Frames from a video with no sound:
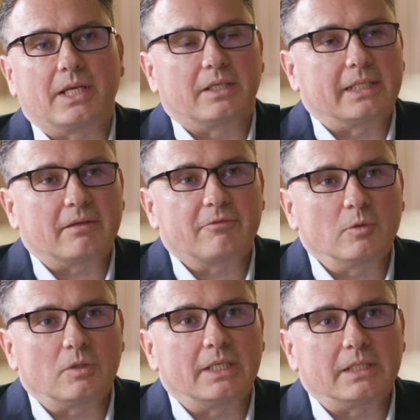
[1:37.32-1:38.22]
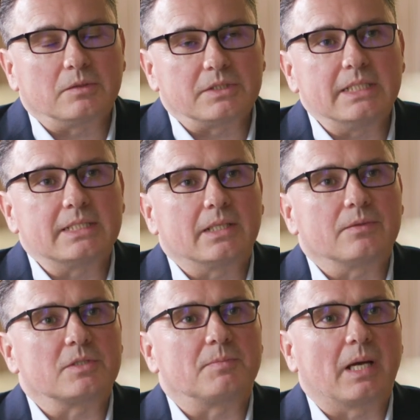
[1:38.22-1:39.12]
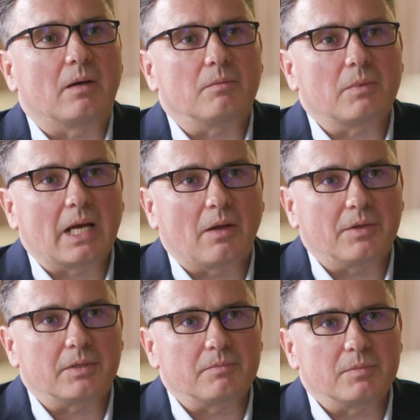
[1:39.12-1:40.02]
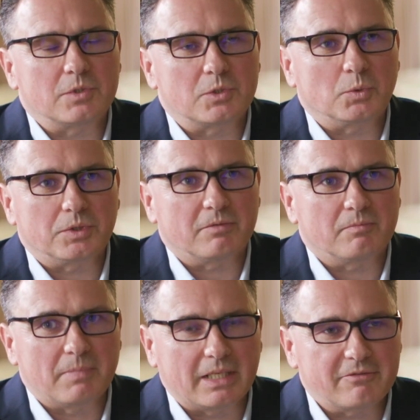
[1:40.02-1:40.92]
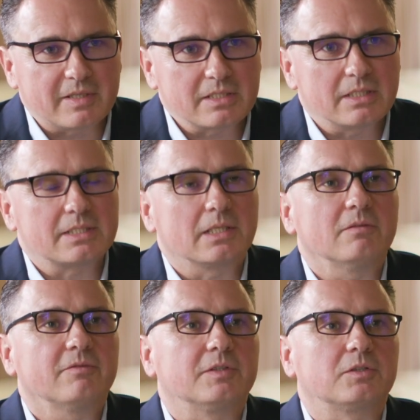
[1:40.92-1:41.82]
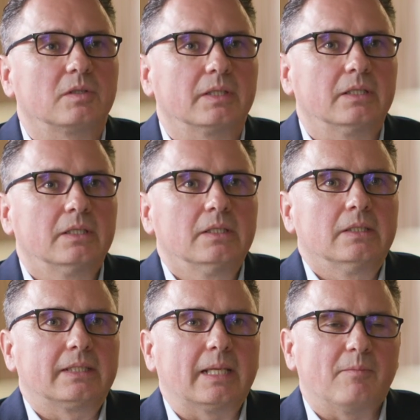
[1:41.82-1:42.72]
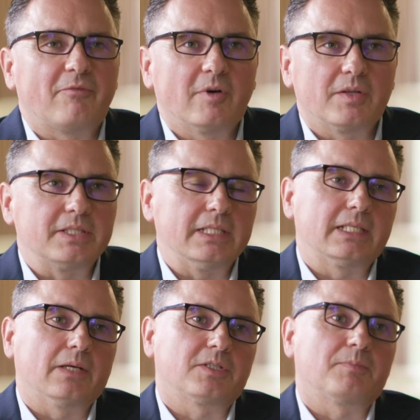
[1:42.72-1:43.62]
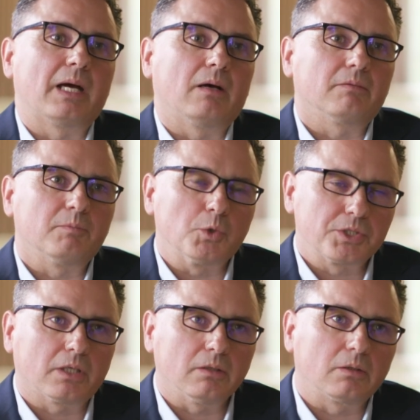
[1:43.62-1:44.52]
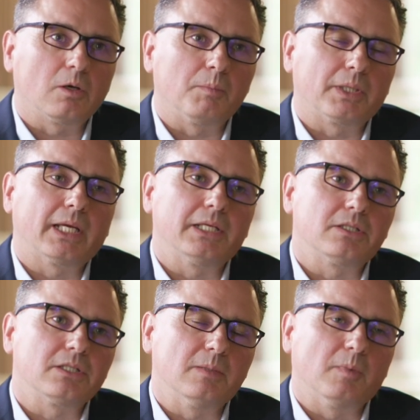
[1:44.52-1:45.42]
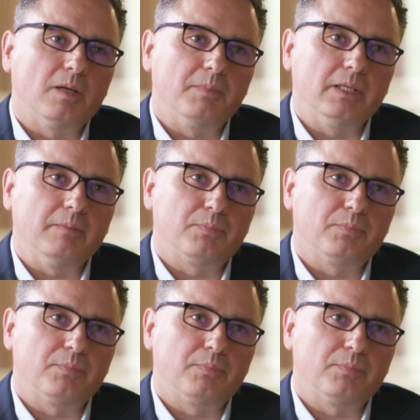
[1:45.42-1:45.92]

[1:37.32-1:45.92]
then going to get full clinical details about how the disorder manifested itself and try and get further details about more subtle complications that might be